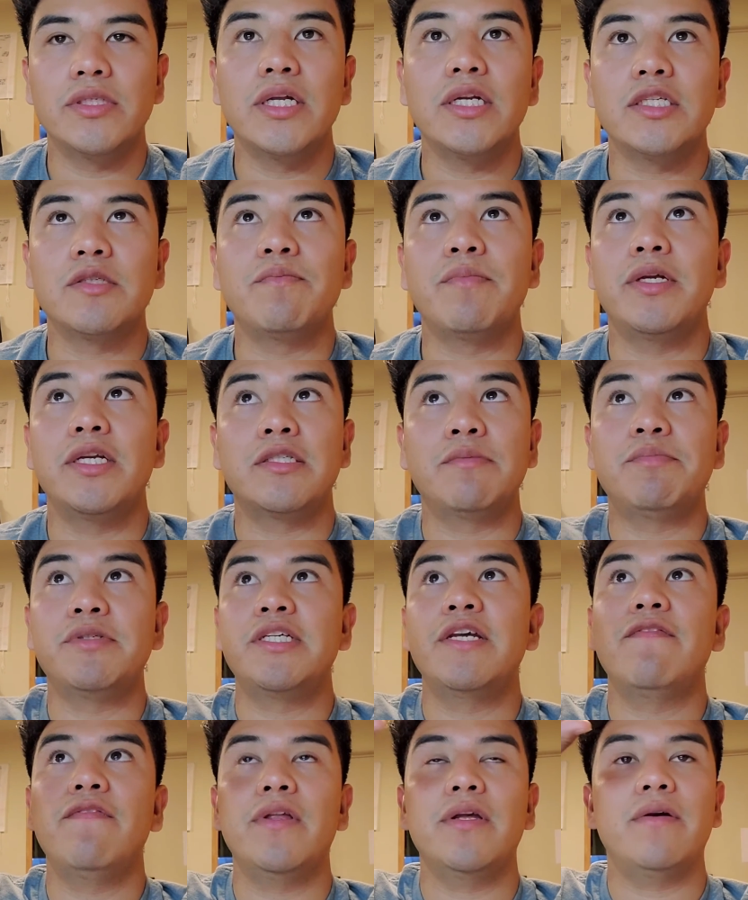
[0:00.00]
There's a
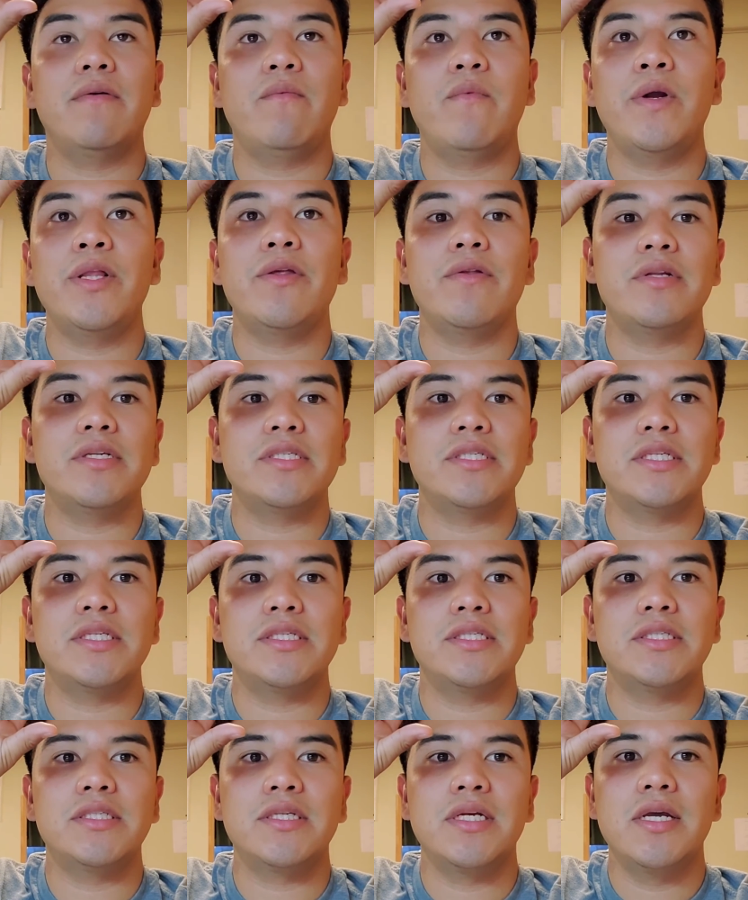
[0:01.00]
specific window that
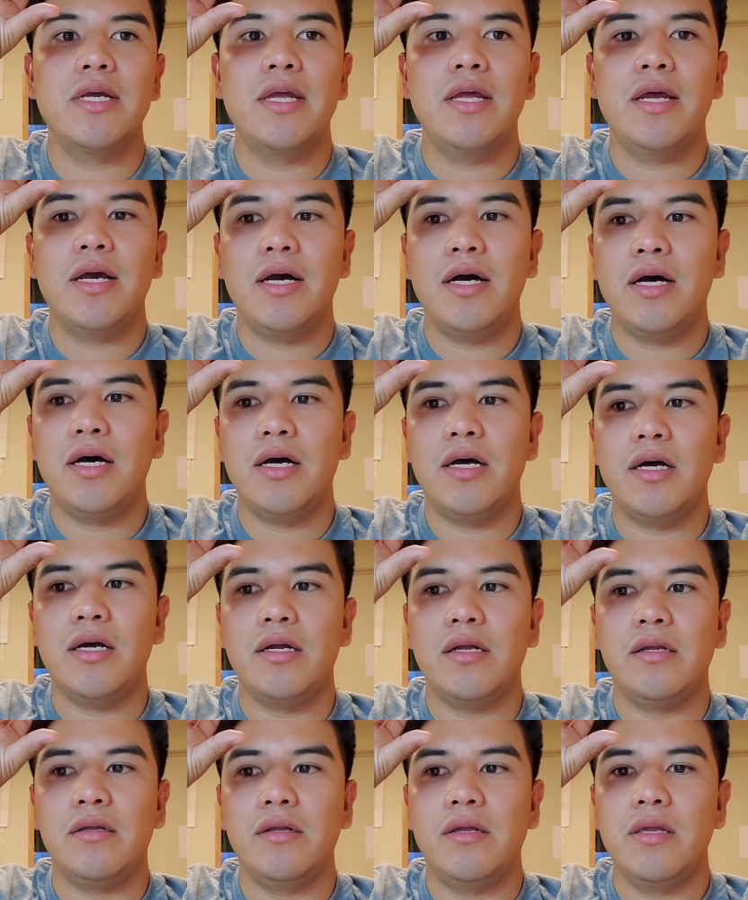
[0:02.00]
says
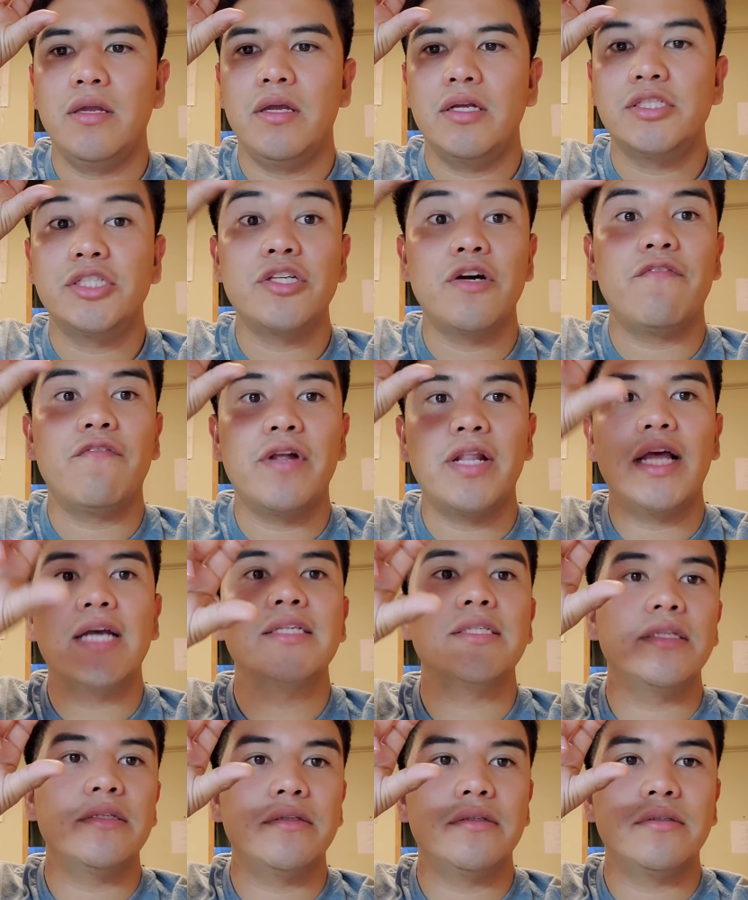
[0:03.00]
uh, SOFA
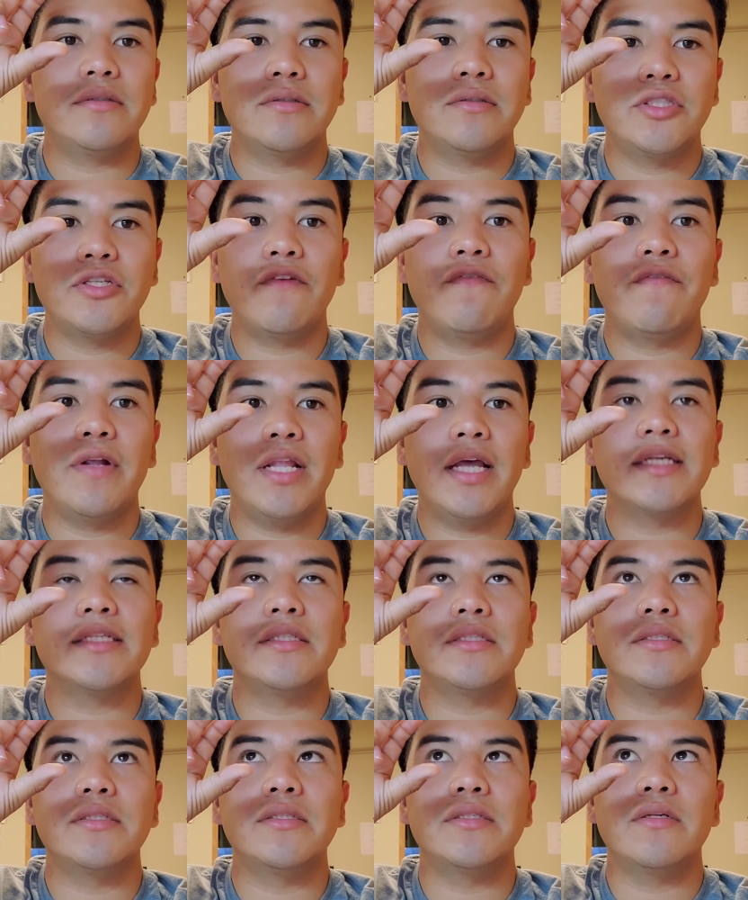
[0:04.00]
license SOFA
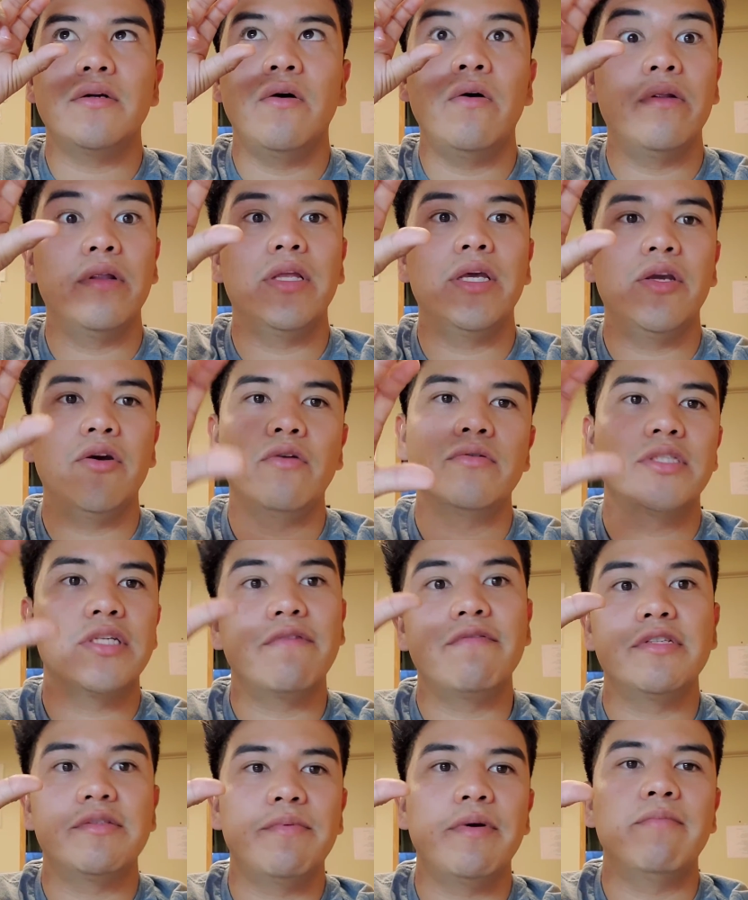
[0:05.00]
license only or
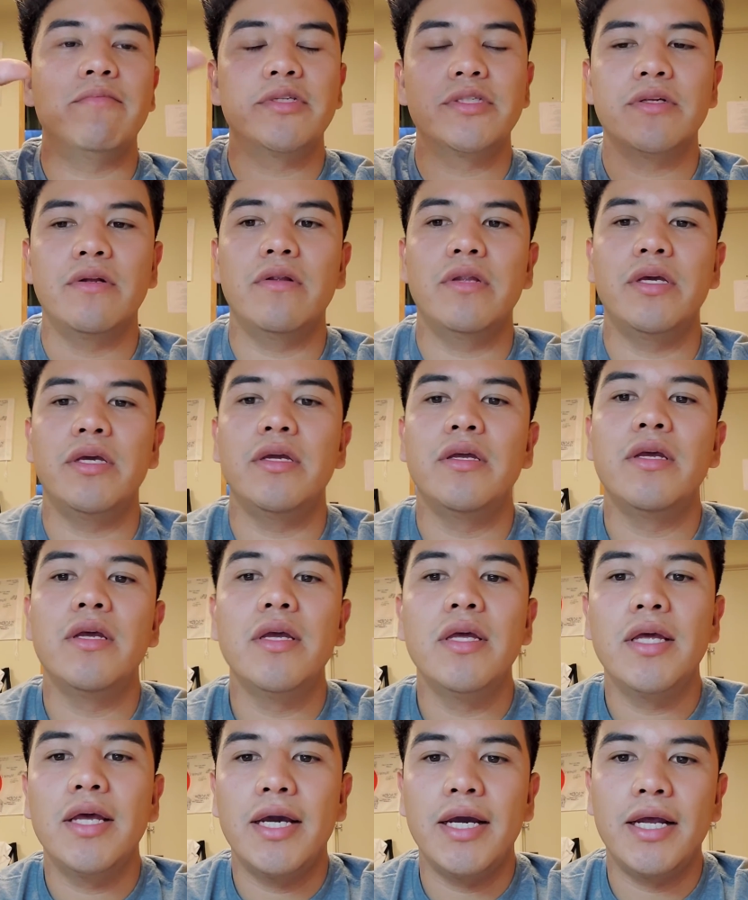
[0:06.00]
service members only,
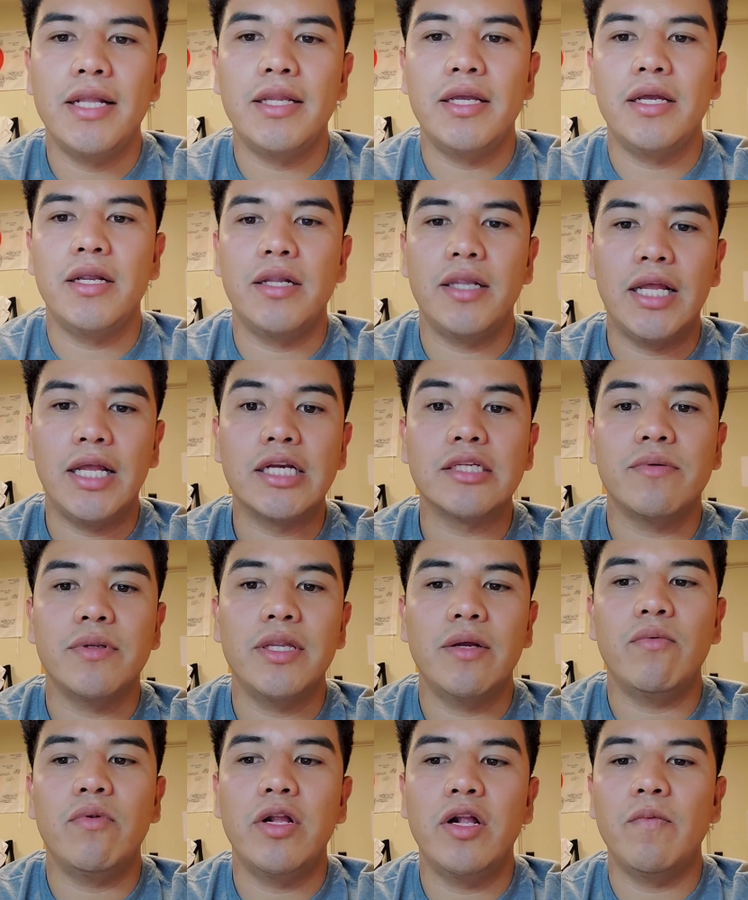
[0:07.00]
and then that's when
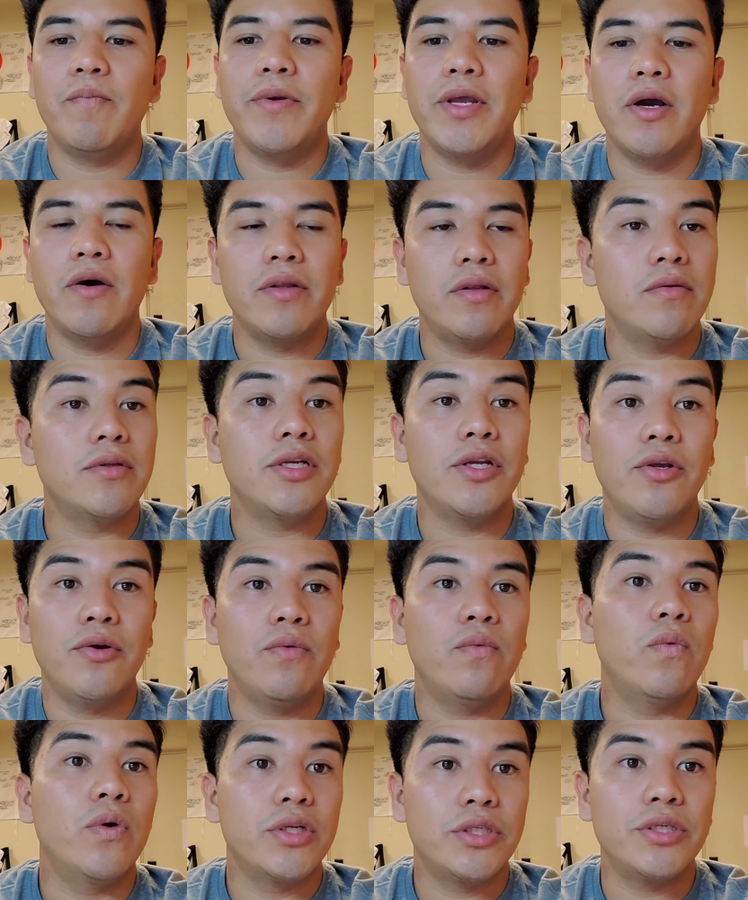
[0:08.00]
they will help you out. and They'll tell you
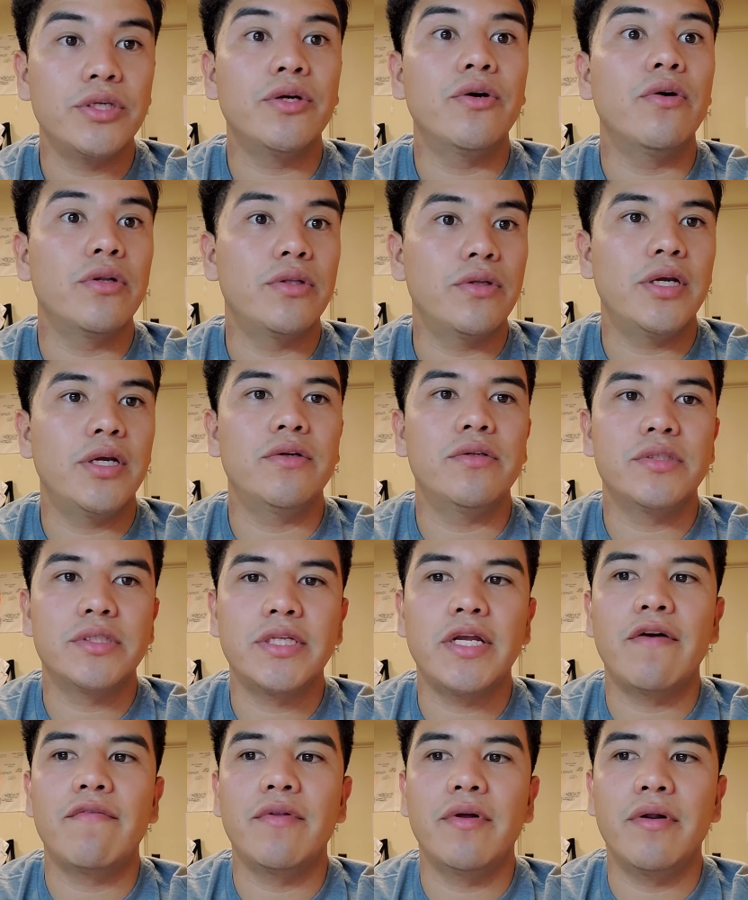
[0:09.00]
where to go to get your
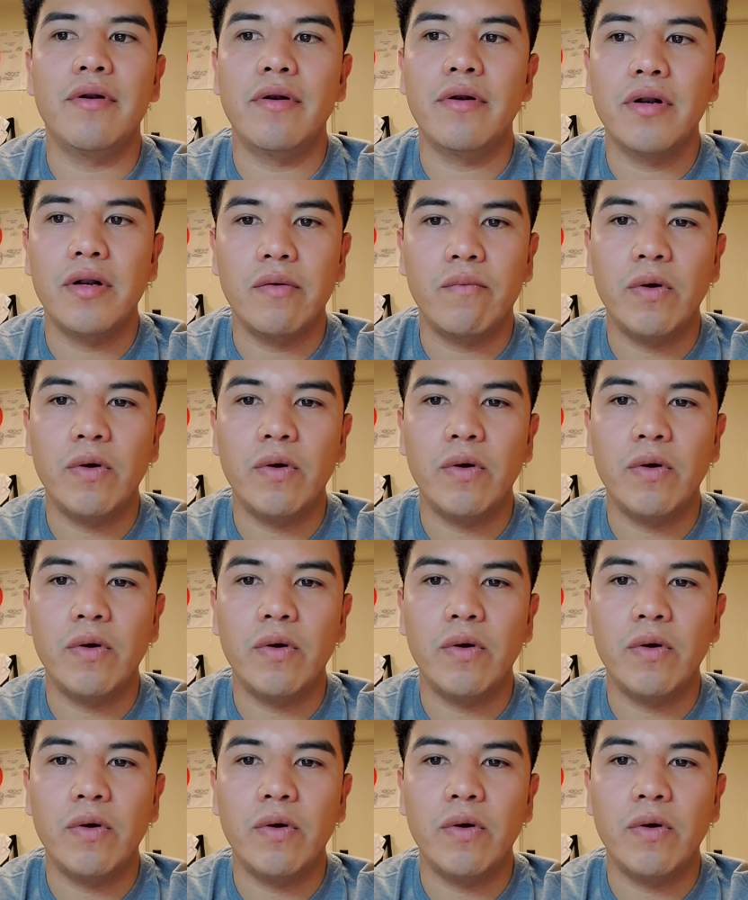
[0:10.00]
stuff done.